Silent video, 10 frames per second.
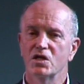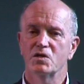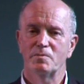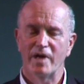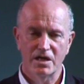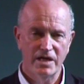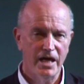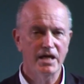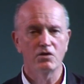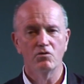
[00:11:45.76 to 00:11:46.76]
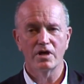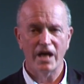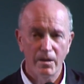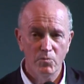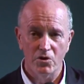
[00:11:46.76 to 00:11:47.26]
spectacular or
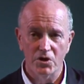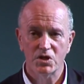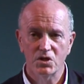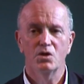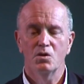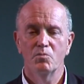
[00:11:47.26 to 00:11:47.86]
glamorous,